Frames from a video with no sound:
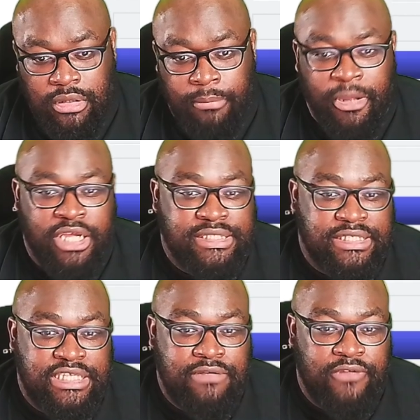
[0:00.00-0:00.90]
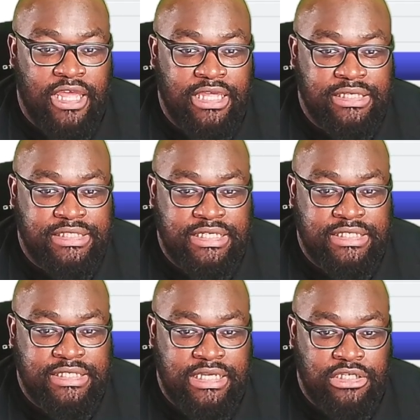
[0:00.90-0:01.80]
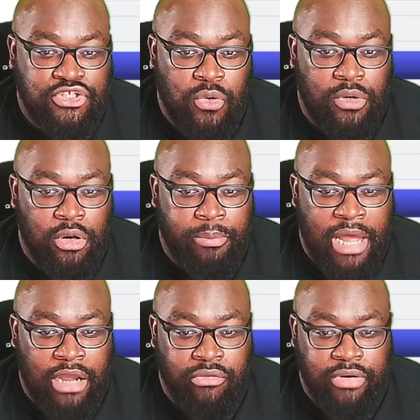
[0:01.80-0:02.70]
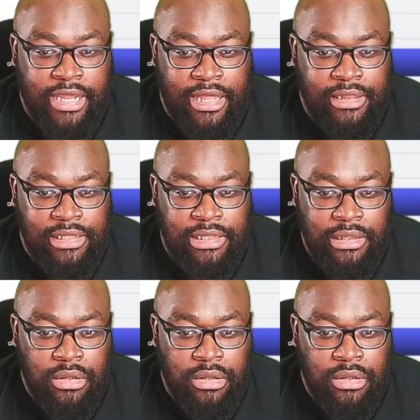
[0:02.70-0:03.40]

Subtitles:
because the TVA exists in its own little pocket reality